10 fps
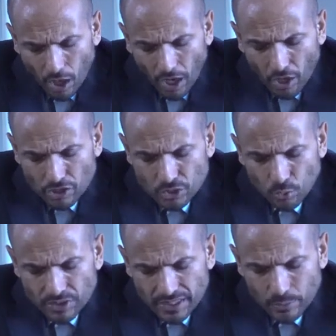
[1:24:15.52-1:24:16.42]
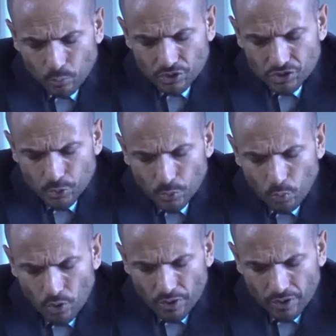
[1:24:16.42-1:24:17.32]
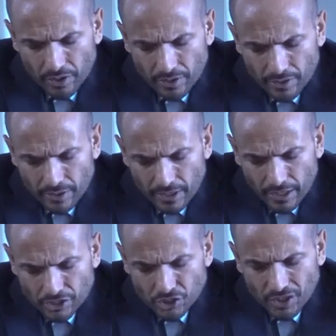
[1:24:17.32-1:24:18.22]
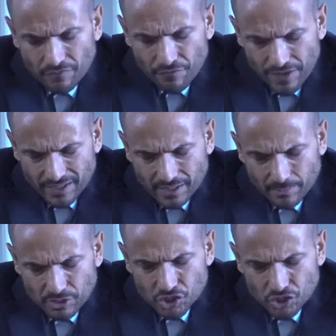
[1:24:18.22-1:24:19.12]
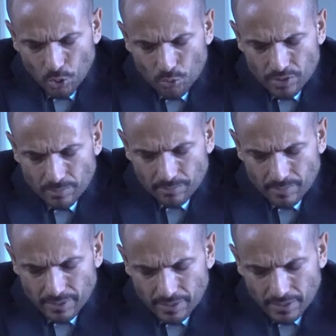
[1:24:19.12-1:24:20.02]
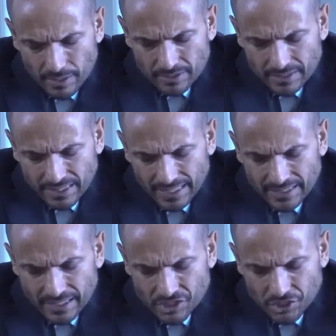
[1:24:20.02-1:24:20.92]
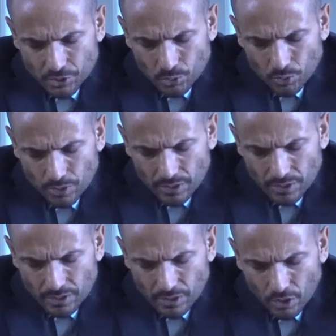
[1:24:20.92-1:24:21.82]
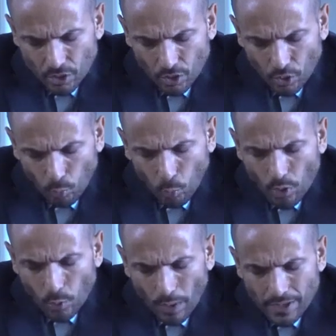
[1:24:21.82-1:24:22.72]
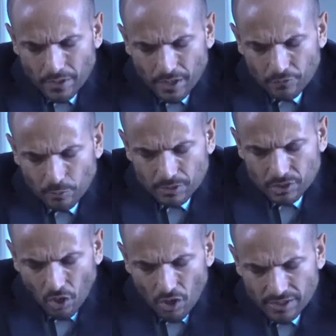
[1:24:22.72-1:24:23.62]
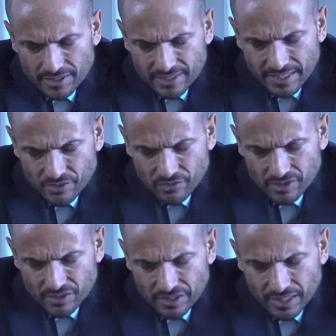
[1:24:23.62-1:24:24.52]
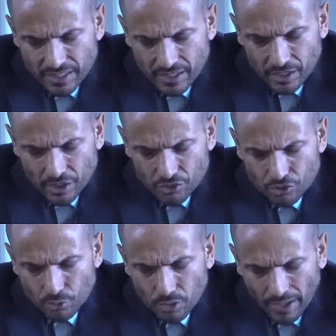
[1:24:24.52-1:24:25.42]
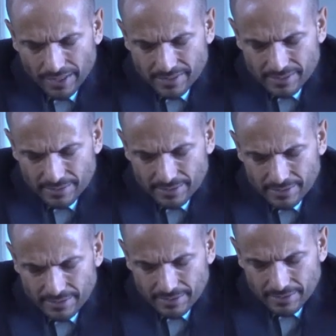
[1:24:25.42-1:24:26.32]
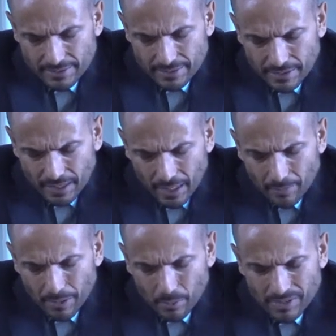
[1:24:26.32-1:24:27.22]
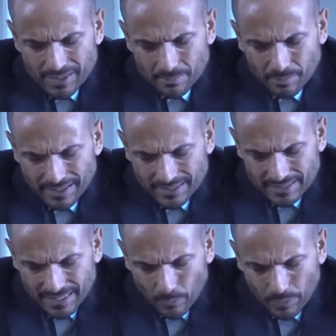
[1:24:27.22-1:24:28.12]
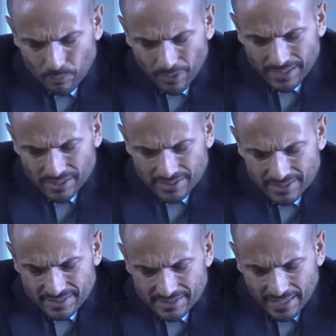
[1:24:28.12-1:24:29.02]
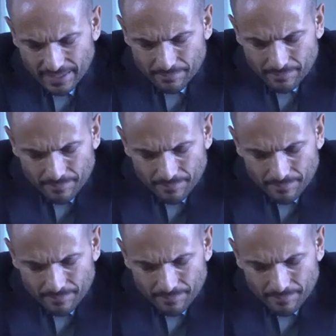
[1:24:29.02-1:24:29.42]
I ask, Lord, that it would do a work to convict them and show them that they need to walk away from the darkness and enter into the true light. Be with us and bless us now, we pray in Jesus' name.